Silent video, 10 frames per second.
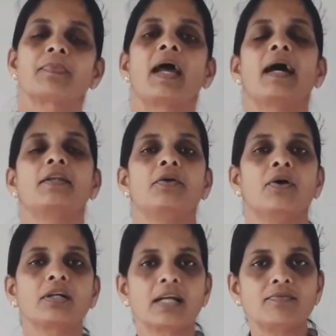and
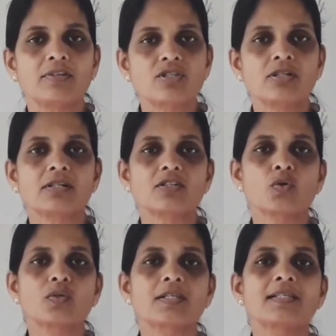non-conventional
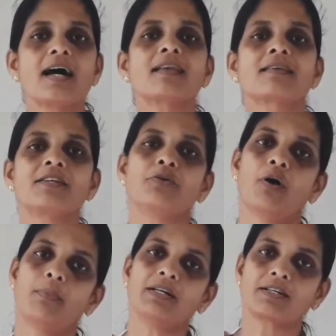resources are
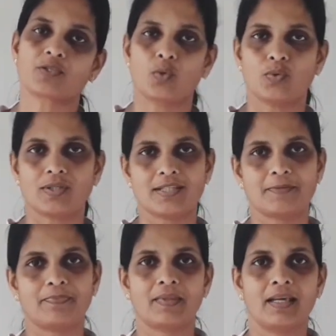renewable
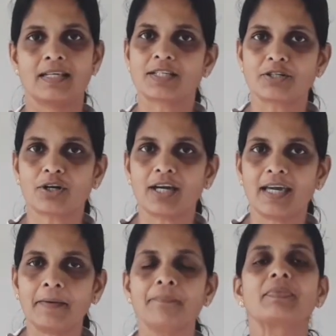resources. Is it
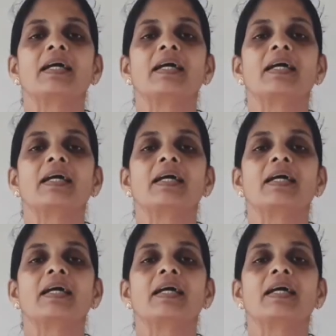okay?